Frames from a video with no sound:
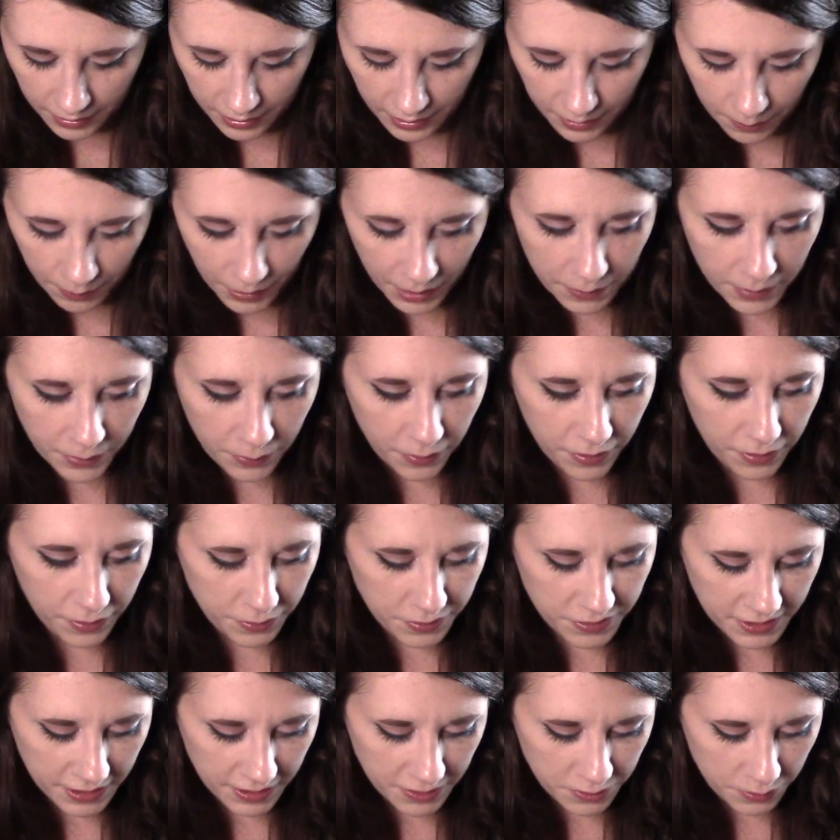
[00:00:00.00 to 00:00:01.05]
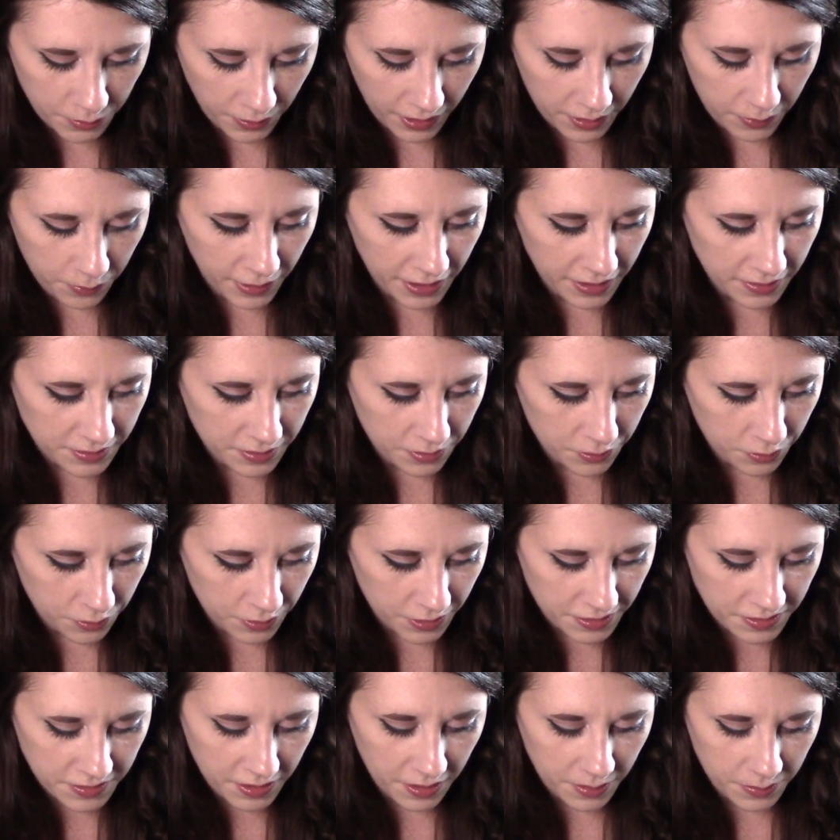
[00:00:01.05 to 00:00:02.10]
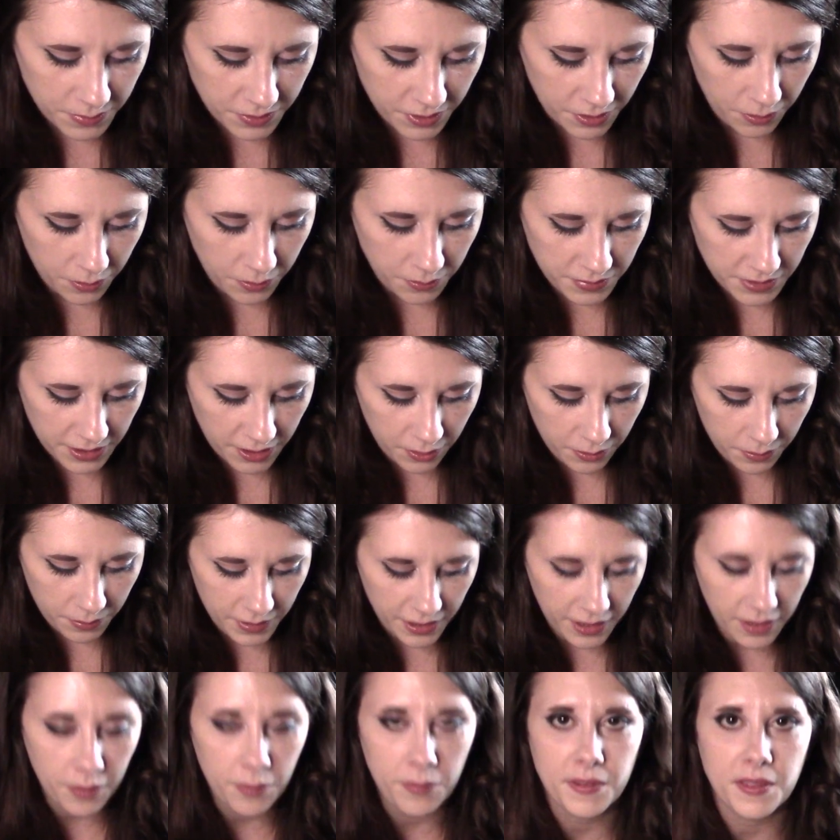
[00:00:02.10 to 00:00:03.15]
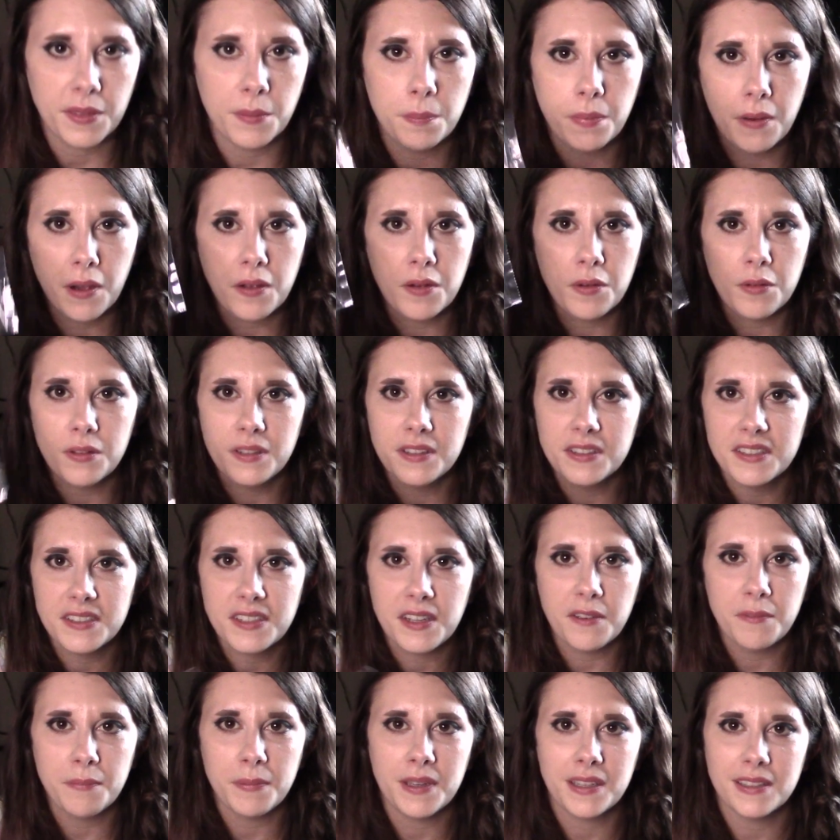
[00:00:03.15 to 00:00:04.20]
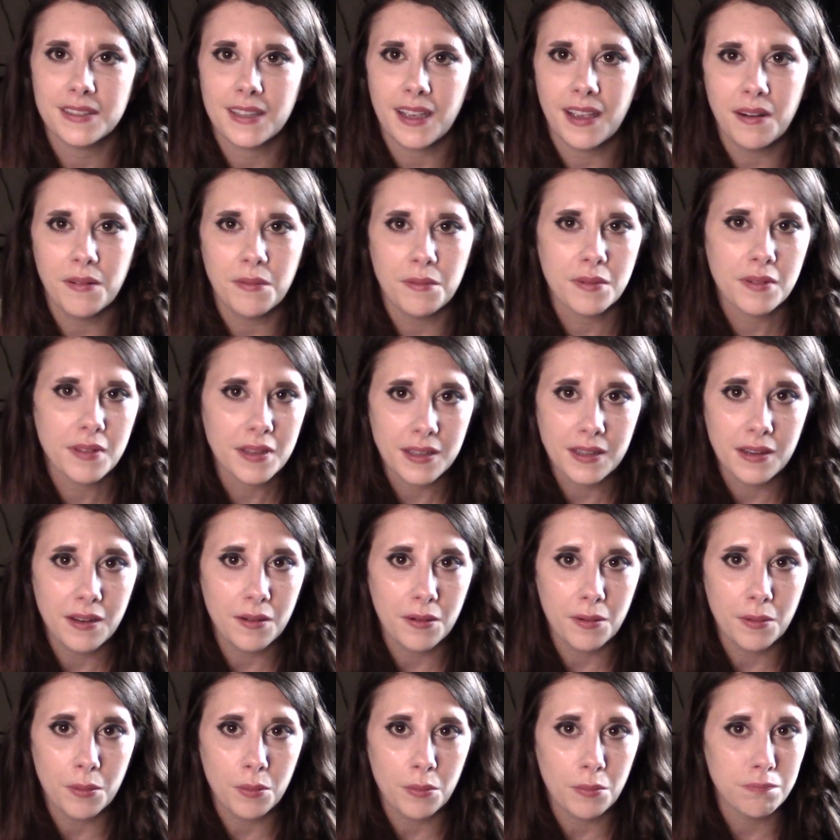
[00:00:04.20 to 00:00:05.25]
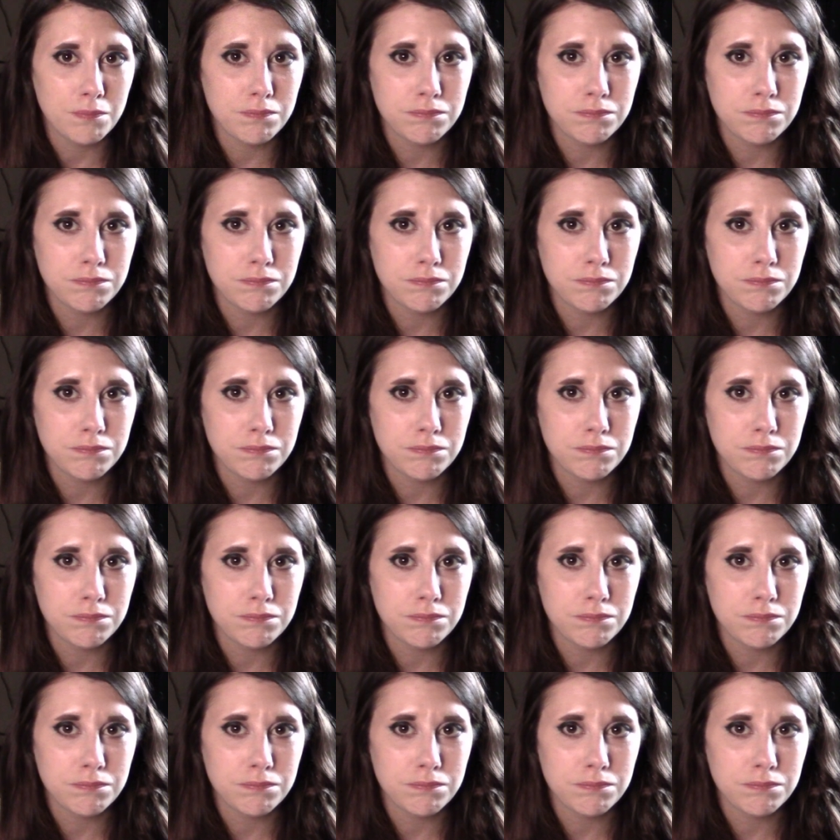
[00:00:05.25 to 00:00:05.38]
It might be one of those things where I wait till Chris comes home to help me out with the buckle and stuff because I don't really know